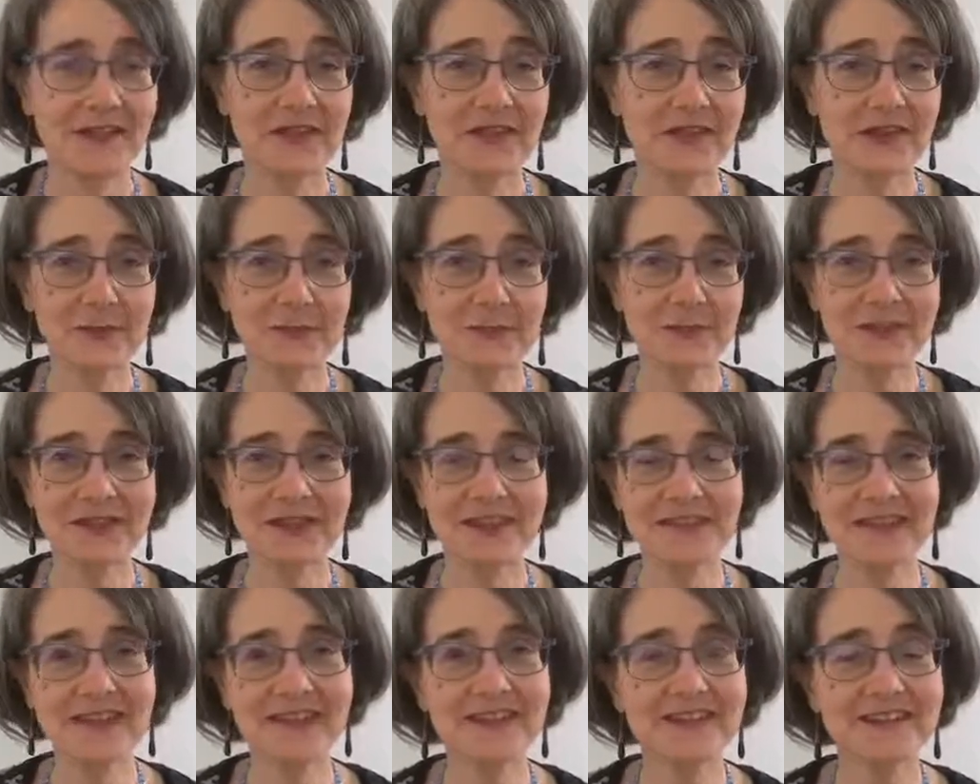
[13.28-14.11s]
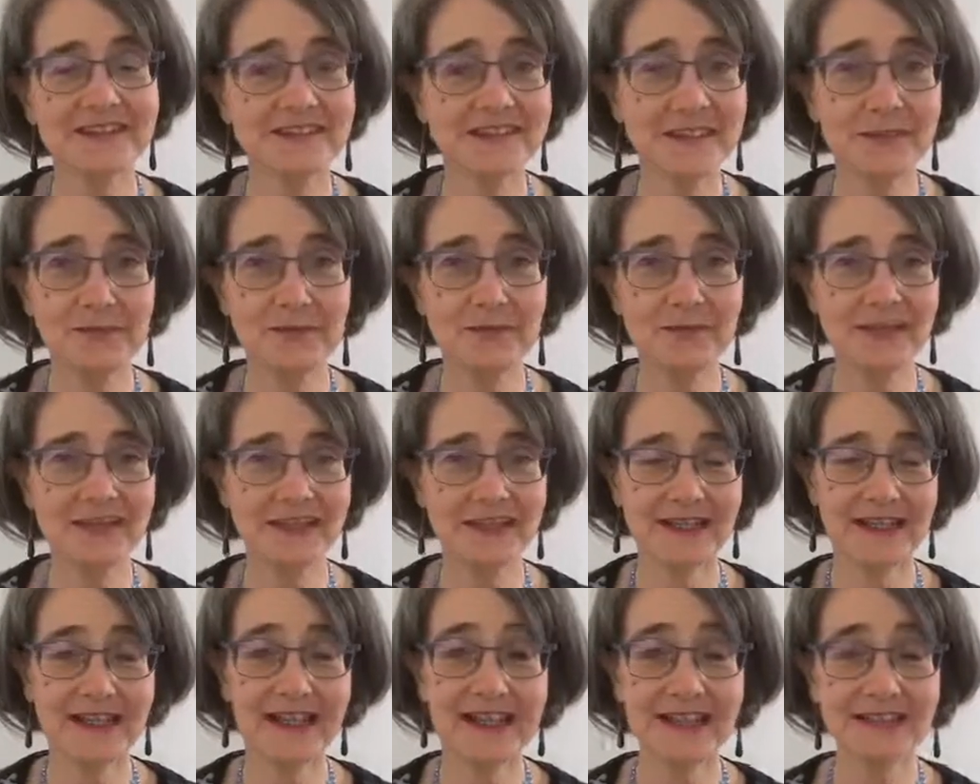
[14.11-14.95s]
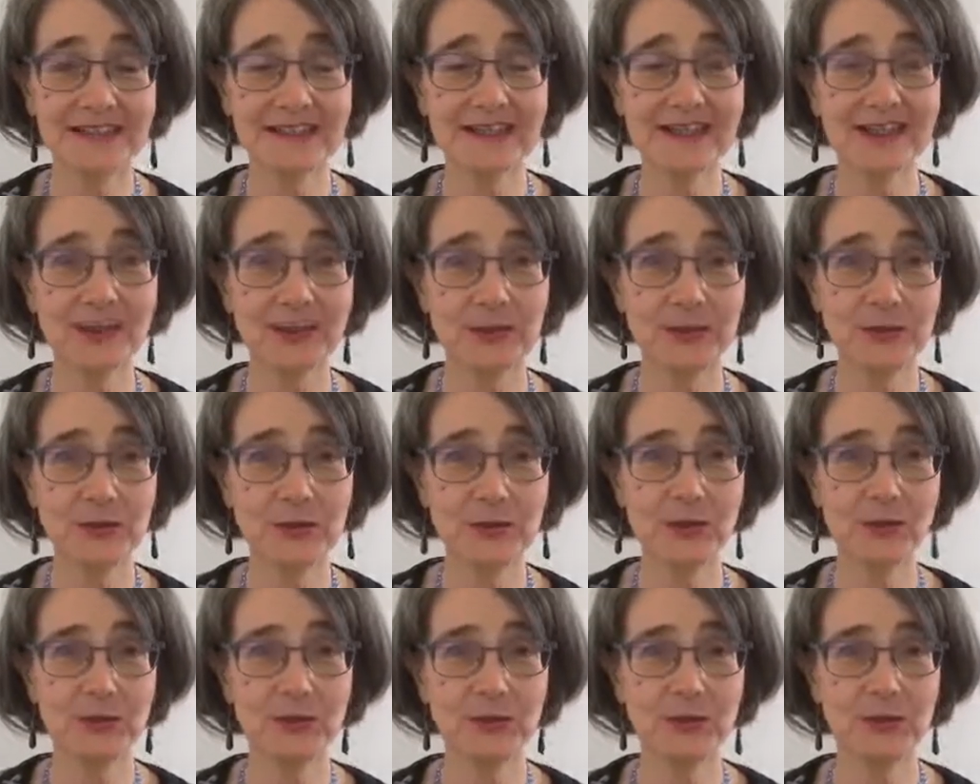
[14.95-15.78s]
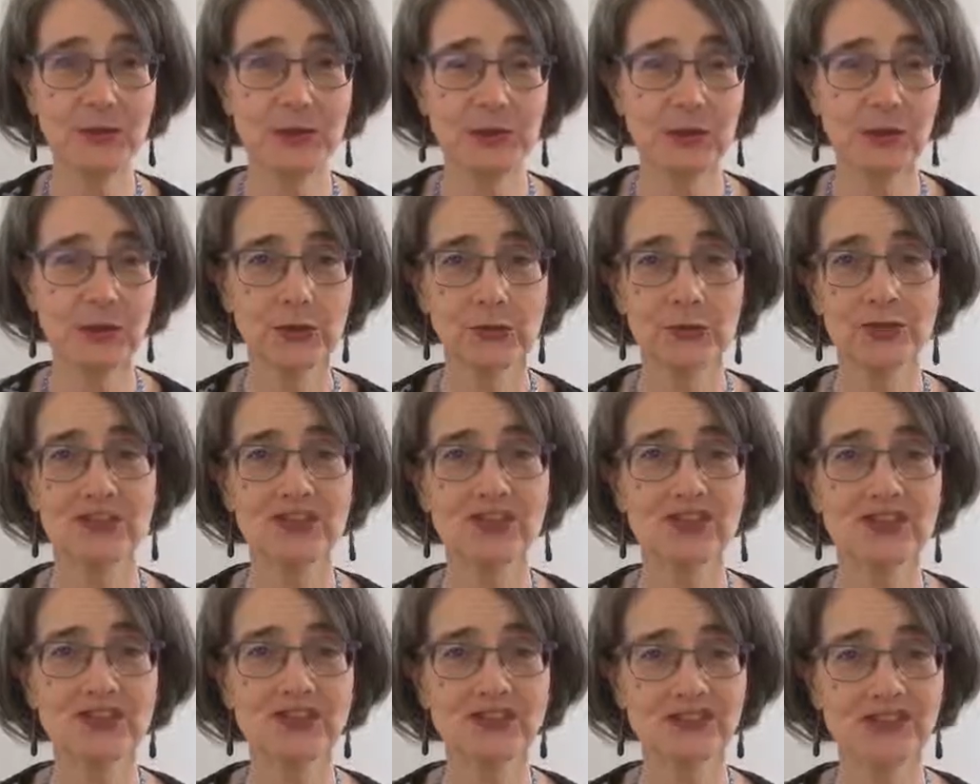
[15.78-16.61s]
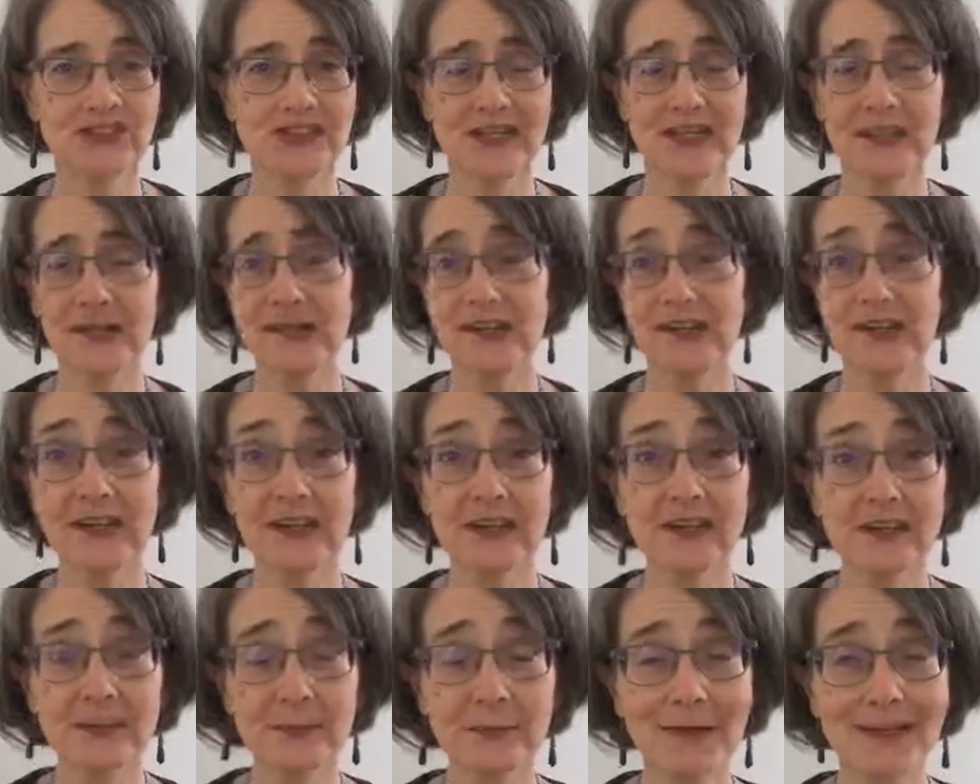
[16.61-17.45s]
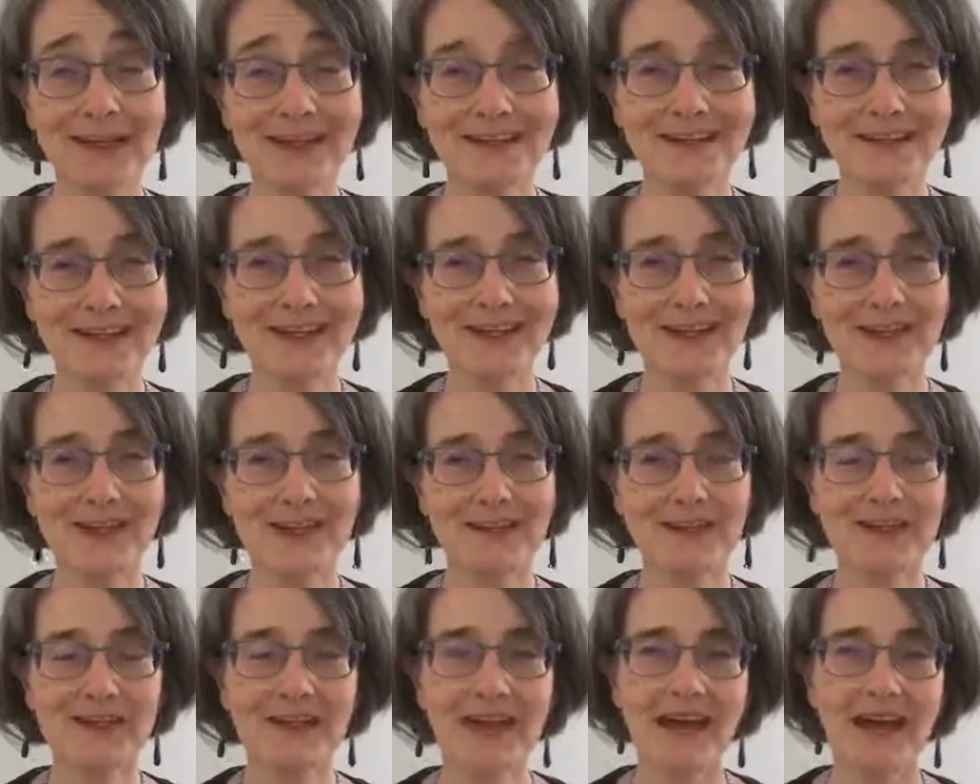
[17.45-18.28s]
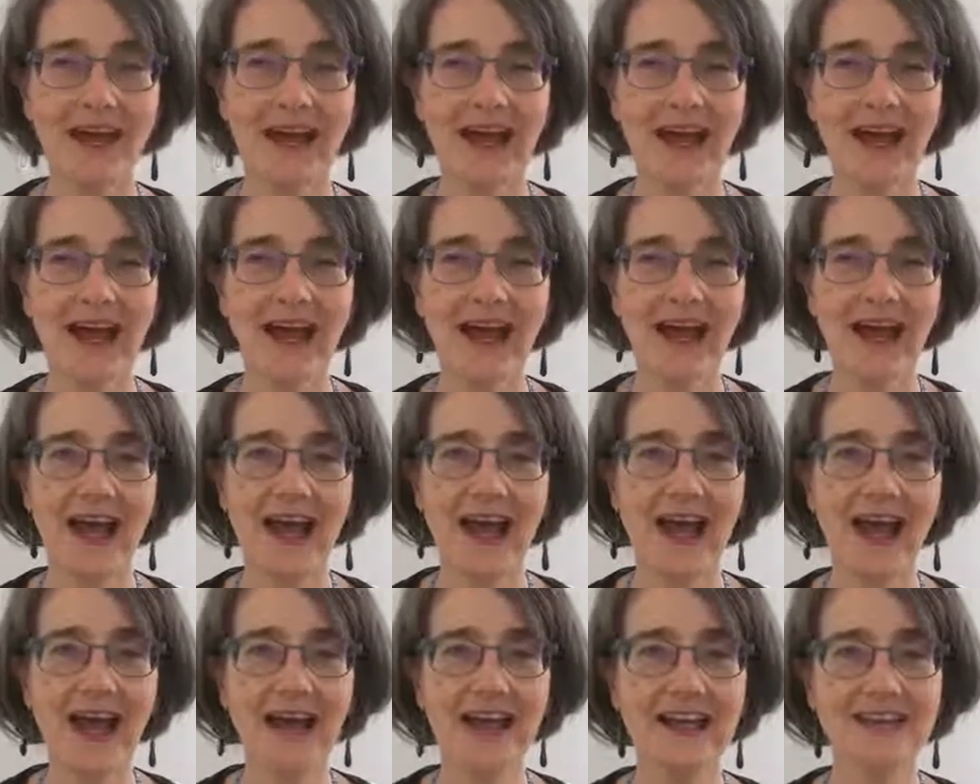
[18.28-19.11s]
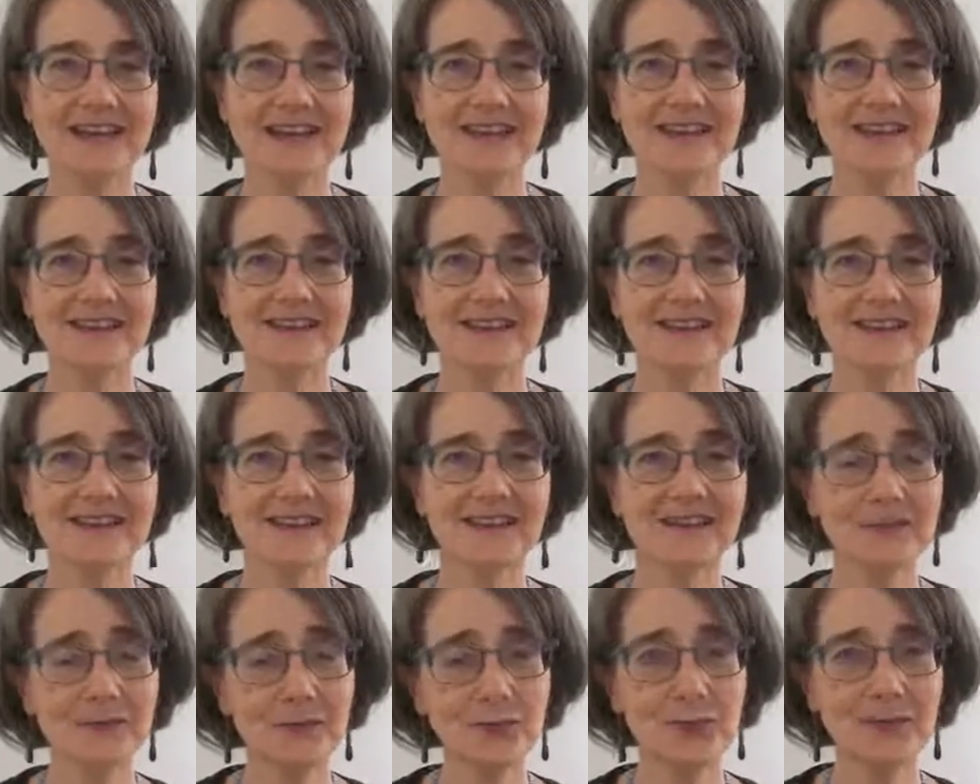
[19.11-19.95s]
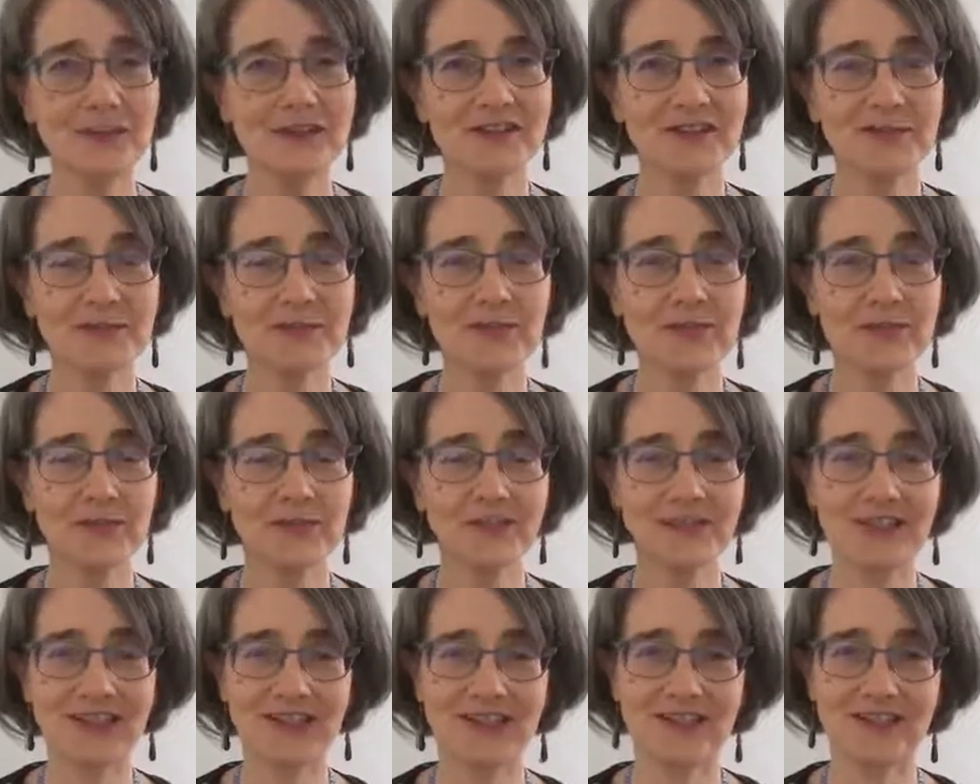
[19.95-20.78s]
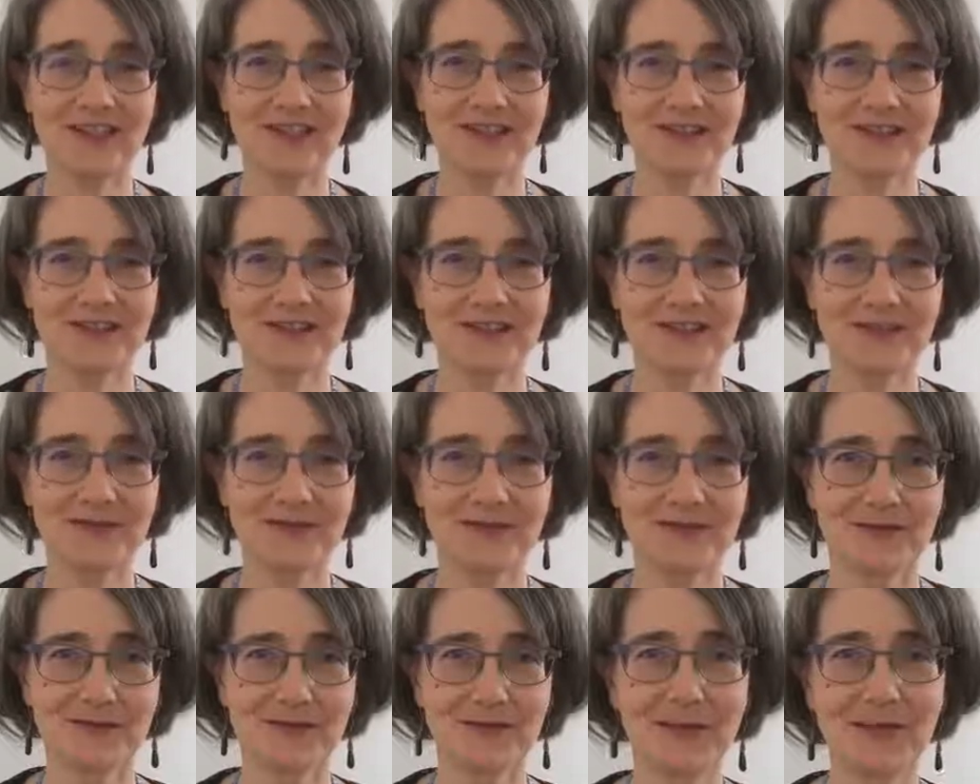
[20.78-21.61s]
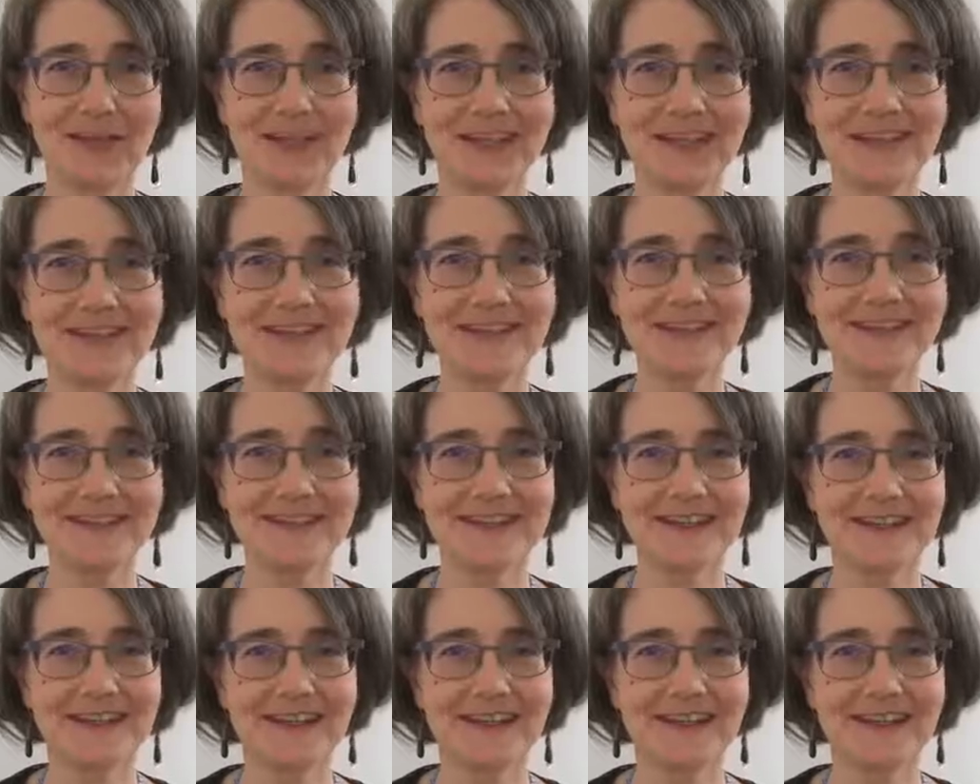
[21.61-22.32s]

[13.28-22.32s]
thumping their sibling, hitting you, or just shouting, having meltdowns at the smallest provocation, or at least